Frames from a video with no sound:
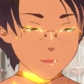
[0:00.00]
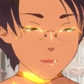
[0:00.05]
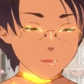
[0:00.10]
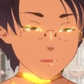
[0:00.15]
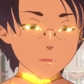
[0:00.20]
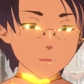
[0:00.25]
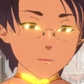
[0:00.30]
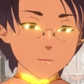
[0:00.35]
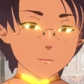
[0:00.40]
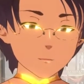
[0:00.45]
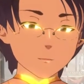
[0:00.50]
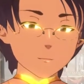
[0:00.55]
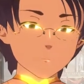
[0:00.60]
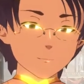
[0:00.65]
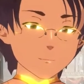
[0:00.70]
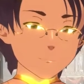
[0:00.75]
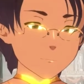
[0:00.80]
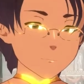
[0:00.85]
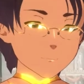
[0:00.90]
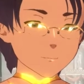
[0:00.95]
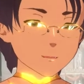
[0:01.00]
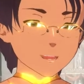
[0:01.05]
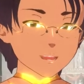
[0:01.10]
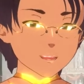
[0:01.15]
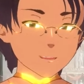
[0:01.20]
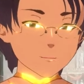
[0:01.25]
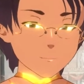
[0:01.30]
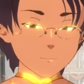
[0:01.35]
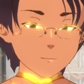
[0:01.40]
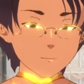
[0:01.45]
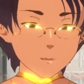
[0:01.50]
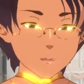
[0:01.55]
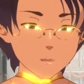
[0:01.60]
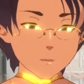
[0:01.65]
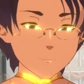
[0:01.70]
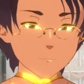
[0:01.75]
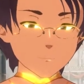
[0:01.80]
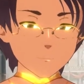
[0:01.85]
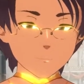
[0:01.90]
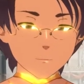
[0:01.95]
All those people that will show
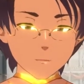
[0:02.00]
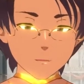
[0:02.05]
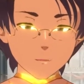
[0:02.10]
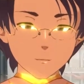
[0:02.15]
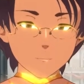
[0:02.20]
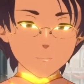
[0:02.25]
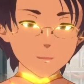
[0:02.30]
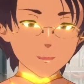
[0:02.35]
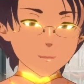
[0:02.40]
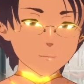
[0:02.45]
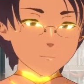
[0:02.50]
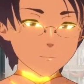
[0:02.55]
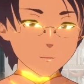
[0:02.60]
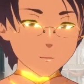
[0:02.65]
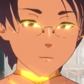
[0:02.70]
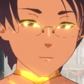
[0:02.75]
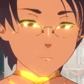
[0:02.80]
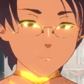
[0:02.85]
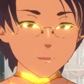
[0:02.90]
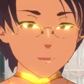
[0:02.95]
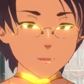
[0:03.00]
up to your debut,